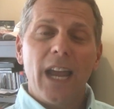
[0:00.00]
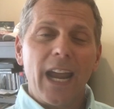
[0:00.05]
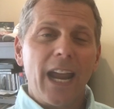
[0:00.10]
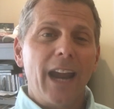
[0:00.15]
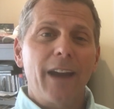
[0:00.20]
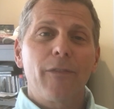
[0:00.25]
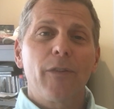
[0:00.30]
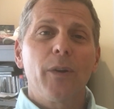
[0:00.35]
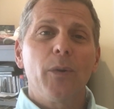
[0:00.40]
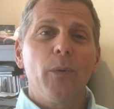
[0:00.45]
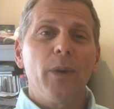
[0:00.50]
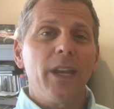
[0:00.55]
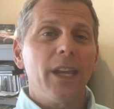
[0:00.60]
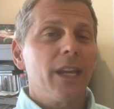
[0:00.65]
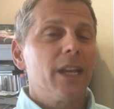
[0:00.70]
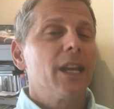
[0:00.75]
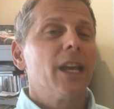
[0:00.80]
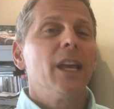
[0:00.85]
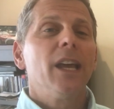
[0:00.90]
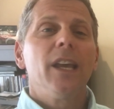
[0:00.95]
every
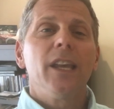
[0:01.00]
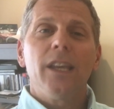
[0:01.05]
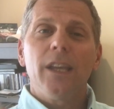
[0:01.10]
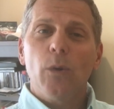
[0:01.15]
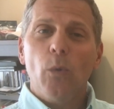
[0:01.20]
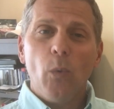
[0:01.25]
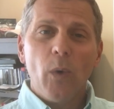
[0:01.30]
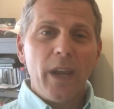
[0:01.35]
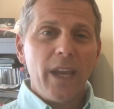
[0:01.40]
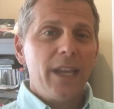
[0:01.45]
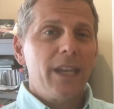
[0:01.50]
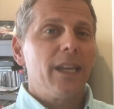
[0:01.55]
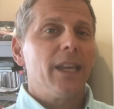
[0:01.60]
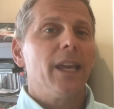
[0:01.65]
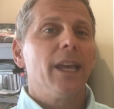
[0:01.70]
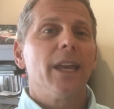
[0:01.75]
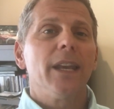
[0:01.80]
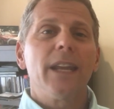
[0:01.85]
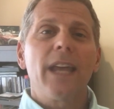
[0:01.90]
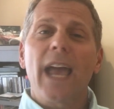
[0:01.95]
week, week
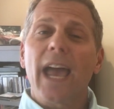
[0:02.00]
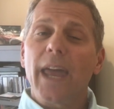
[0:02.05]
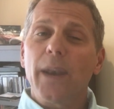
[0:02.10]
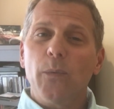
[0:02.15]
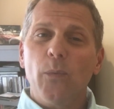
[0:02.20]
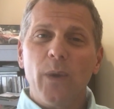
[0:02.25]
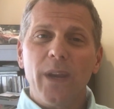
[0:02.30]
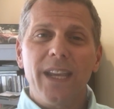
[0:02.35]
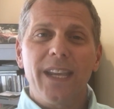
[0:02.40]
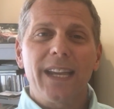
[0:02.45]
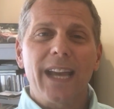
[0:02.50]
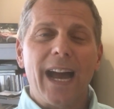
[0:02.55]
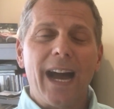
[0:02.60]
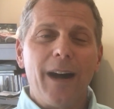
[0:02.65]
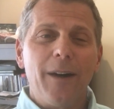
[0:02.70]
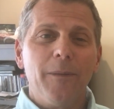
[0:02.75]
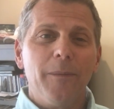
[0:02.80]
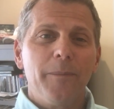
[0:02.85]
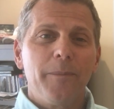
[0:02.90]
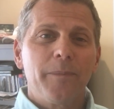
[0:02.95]
in and week
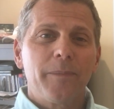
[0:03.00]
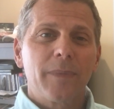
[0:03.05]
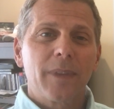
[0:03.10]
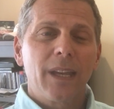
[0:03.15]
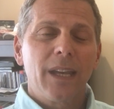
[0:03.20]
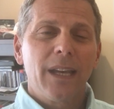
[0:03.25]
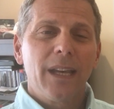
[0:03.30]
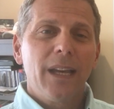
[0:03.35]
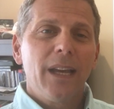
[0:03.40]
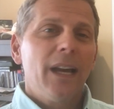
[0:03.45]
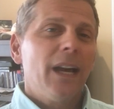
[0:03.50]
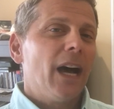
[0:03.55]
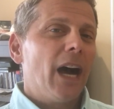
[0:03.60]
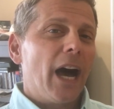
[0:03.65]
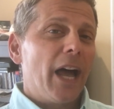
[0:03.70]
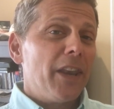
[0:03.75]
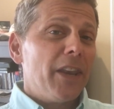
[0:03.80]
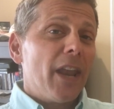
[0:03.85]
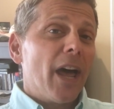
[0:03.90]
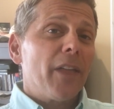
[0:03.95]
out.
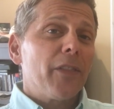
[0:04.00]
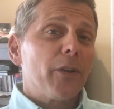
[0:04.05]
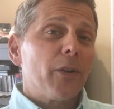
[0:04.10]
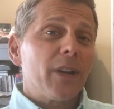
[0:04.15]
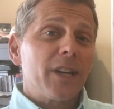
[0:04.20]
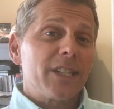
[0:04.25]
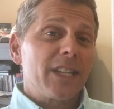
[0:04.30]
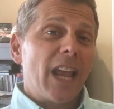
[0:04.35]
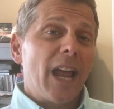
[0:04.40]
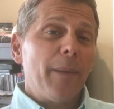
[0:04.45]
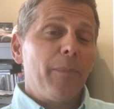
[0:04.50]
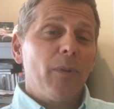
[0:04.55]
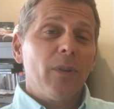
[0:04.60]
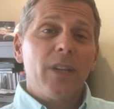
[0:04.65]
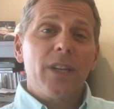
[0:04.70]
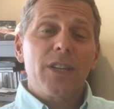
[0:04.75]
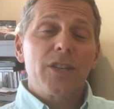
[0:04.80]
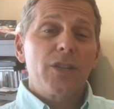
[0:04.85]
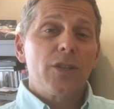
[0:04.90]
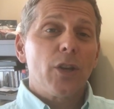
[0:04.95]
Another example
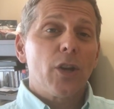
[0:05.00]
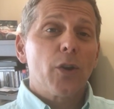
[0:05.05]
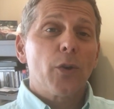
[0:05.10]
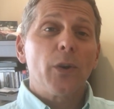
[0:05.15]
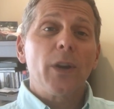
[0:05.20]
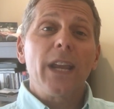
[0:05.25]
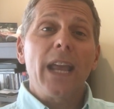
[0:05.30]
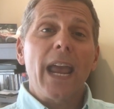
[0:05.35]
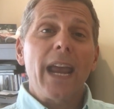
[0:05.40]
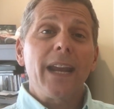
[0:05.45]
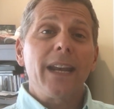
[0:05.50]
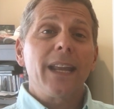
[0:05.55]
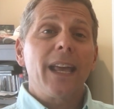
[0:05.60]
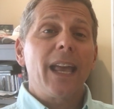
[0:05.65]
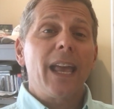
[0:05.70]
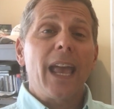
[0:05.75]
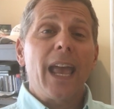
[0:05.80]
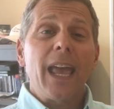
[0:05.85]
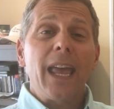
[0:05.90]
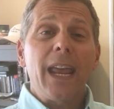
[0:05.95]
is to create
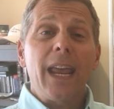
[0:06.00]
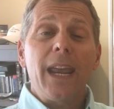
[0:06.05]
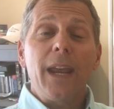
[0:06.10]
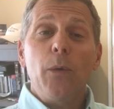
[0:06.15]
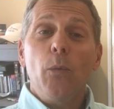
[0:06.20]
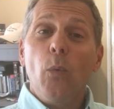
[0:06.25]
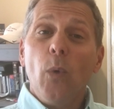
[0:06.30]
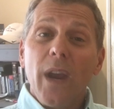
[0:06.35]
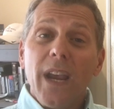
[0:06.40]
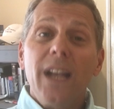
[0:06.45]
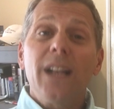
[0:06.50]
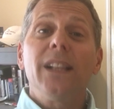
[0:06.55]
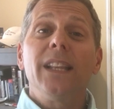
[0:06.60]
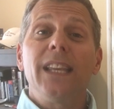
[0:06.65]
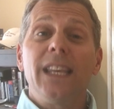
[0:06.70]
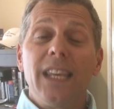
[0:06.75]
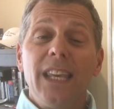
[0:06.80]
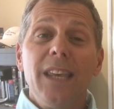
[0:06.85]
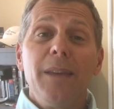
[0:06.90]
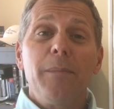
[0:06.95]
a
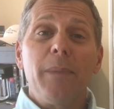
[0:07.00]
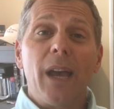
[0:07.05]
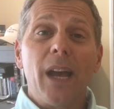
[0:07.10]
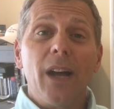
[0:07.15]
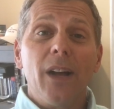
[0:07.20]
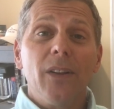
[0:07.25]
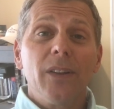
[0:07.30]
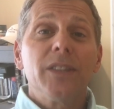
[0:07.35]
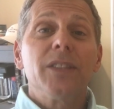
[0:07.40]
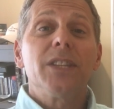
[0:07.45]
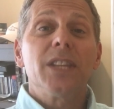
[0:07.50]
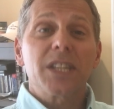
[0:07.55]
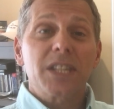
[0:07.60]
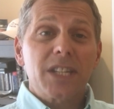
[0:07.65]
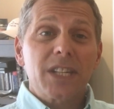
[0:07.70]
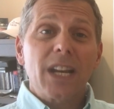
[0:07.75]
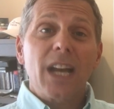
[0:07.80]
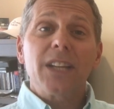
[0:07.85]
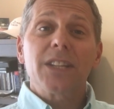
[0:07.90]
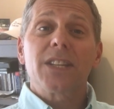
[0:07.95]
weekly email
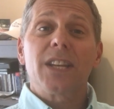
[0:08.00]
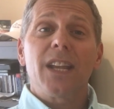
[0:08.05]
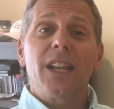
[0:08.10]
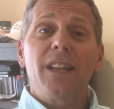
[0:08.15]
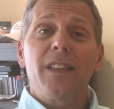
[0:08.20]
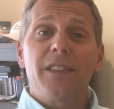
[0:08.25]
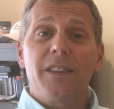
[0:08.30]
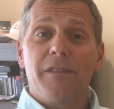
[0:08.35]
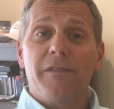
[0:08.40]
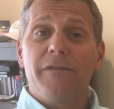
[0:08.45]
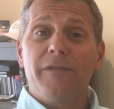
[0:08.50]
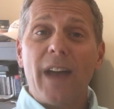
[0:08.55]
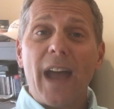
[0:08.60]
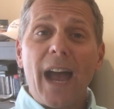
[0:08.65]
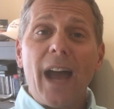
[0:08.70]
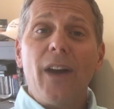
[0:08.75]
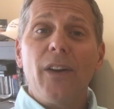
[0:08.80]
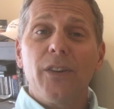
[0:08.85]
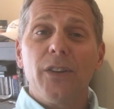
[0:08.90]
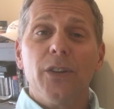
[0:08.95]
discussing the
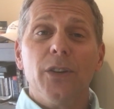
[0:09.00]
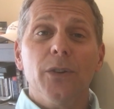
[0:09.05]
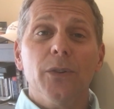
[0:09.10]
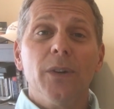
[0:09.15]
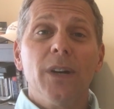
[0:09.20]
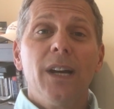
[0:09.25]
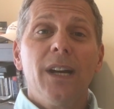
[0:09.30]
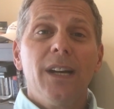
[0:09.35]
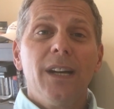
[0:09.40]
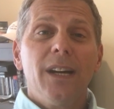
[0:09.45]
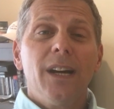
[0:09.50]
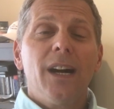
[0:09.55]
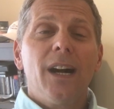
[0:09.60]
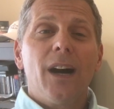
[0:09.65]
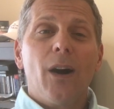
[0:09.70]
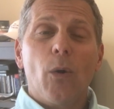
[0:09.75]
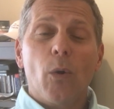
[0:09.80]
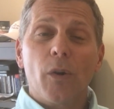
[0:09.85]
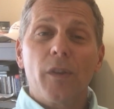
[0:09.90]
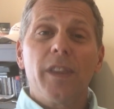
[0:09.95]
value
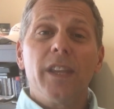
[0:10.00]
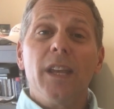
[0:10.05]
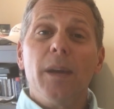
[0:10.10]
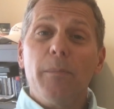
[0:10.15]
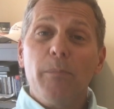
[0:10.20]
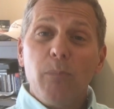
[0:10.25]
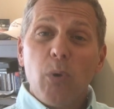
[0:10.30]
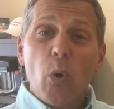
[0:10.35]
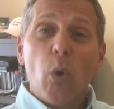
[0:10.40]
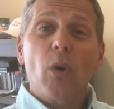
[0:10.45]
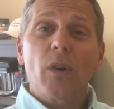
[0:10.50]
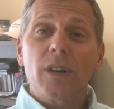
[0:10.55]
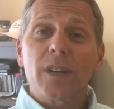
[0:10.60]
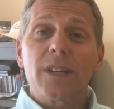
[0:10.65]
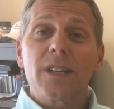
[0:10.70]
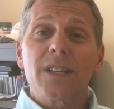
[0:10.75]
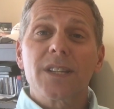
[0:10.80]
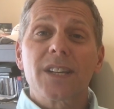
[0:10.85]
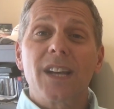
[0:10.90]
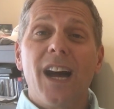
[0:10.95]
or the
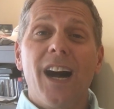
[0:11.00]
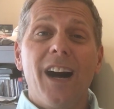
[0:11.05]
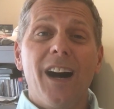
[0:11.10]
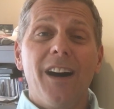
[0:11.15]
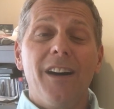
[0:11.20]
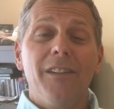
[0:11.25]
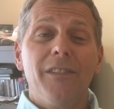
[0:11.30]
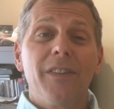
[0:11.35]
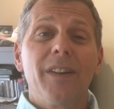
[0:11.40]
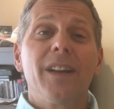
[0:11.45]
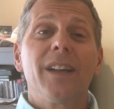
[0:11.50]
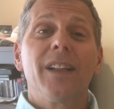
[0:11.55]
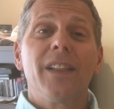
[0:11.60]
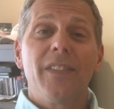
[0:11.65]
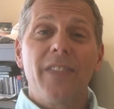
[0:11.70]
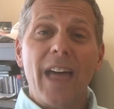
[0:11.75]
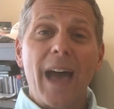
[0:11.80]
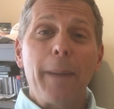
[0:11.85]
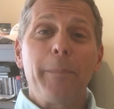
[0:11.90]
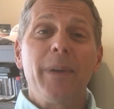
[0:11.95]
importance of
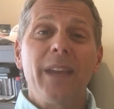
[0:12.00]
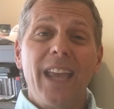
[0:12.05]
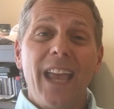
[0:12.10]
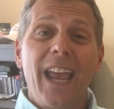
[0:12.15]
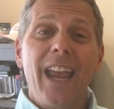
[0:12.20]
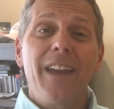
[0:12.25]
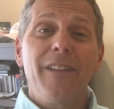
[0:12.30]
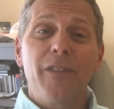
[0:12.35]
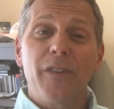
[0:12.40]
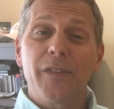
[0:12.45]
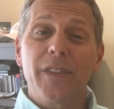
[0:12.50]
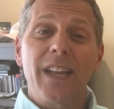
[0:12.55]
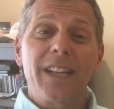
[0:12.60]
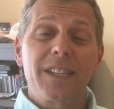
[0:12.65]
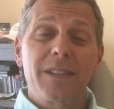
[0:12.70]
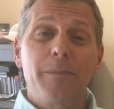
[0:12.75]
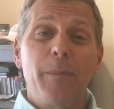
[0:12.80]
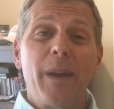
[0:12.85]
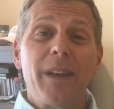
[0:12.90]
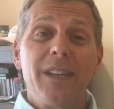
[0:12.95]
that behavior
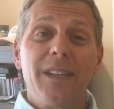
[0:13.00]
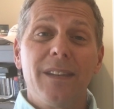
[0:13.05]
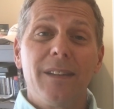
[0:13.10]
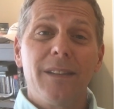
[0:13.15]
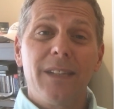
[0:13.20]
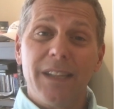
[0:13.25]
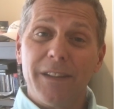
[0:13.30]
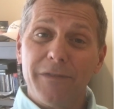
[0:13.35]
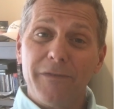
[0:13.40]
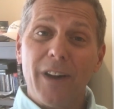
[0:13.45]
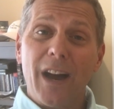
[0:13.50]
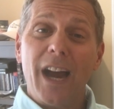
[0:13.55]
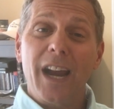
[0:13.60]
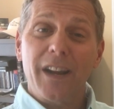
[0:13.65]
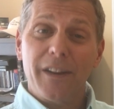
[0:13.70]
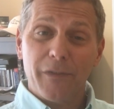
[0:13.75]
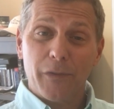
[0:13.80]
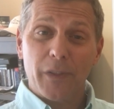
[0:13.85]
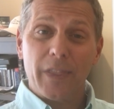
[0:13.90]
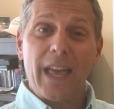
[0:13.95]
that's been
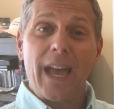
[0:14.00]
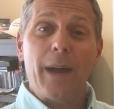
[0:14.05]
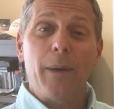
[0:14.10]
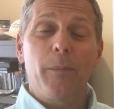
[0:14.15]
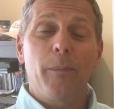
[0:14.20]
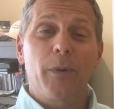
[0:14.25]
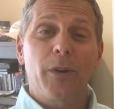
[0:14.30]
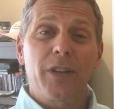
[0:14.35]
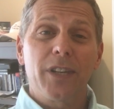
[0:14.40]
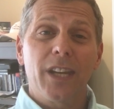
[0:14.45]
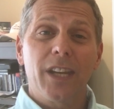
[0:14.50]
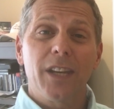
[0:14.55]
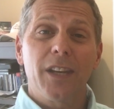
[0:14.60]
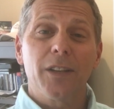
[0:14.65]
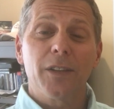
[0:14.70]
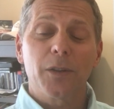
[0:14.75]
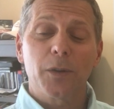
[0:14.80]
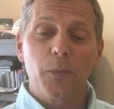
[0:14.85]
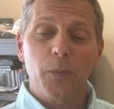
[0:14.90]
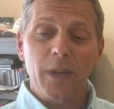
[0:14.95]
defined for that
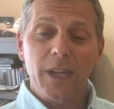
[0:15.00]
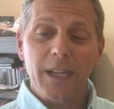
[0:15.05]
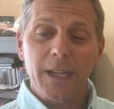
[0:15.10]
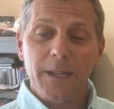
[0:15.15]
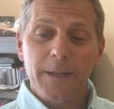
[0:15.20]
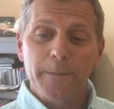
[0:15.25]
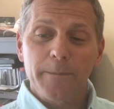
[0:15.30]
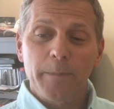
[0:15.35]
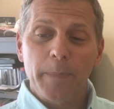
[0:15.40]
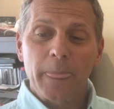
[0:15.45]
particular week.